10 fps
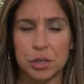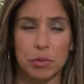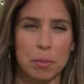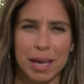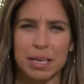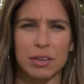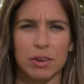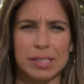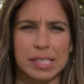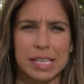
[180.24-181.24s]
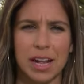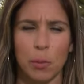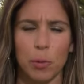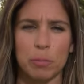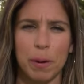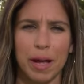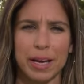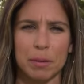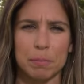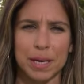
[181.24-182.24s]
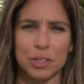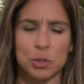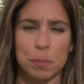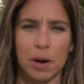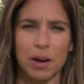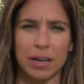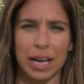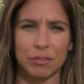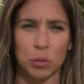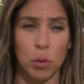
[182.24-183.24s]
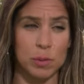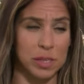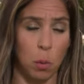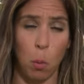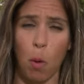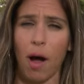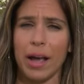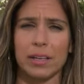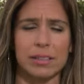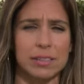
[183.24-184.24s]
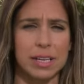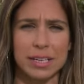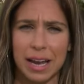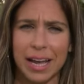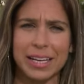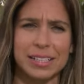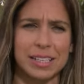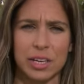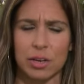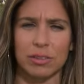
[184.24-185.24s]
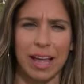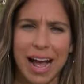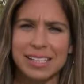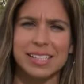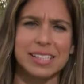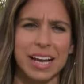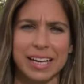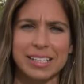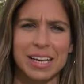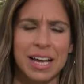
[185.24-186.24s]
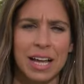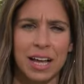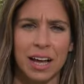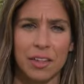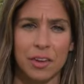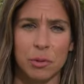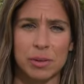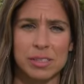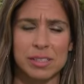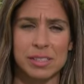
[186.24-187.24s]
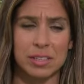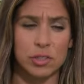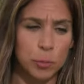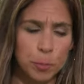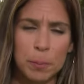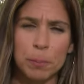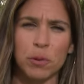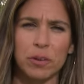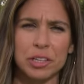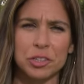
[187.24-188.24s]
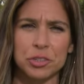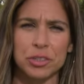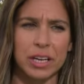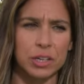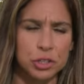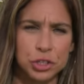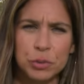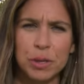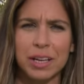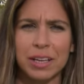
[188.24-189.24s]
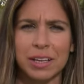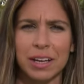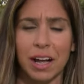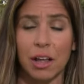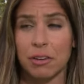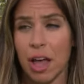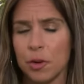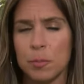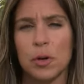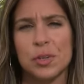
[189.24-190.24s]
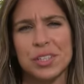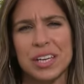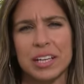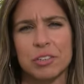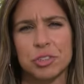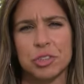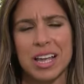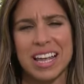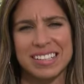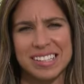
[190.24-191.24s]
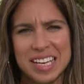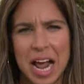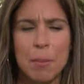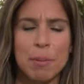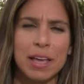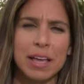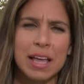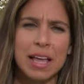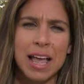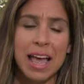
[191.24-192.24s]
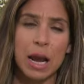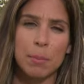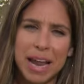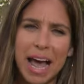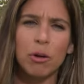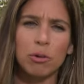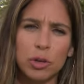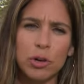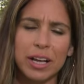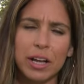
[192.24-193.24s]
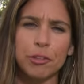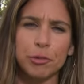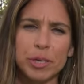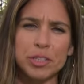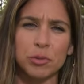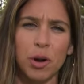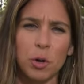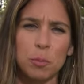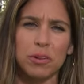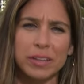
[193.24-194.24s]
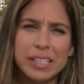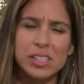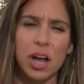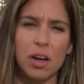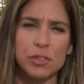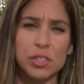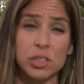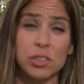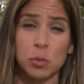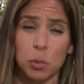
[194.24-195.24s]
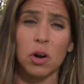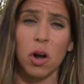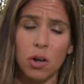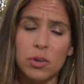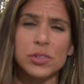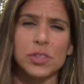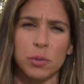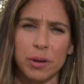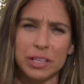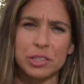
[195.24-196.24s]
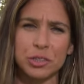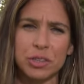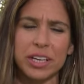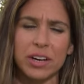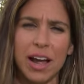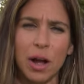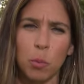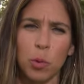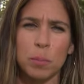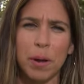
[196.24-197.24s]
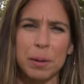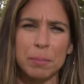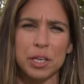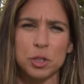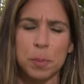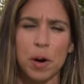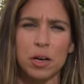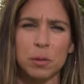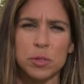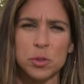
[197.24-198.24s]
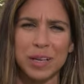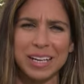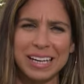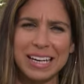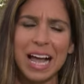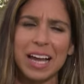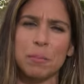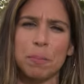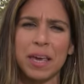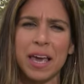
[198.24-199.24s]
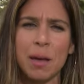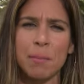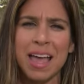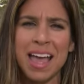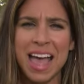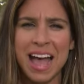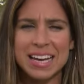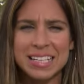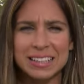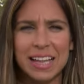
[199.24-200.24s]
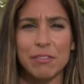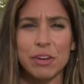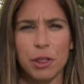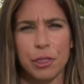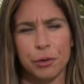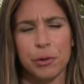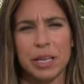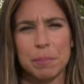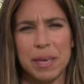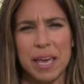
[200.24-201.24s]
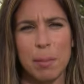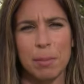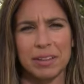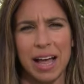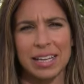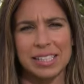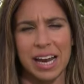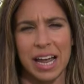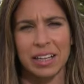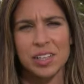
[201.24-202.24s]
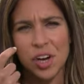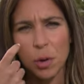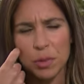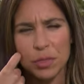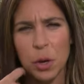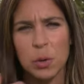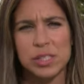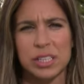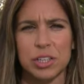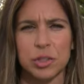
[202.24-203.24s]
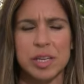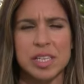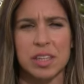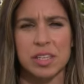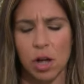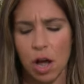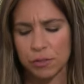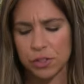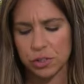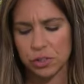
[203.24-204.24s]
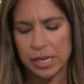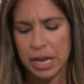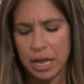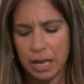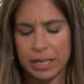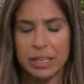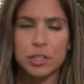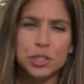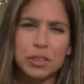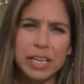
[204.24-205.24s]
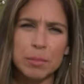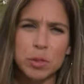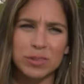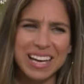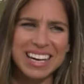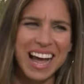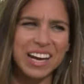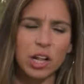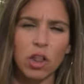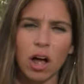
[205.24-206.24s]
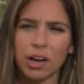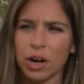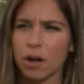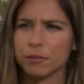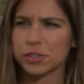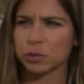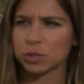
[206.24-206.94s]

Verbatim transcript: remain here on scene at Woodbine Beach Park after what was a wild night here last night. Uh, there was two people injured in a shooting, another person injured in a stabbing, and I'm now learning three Toronto police officers were also injured here at Woodbine Beach Park between 9 p.m. and 11:30 p.m last night. Let's start with those injuries to these officers. Initially, I'm told at 9 o'clock, an officer was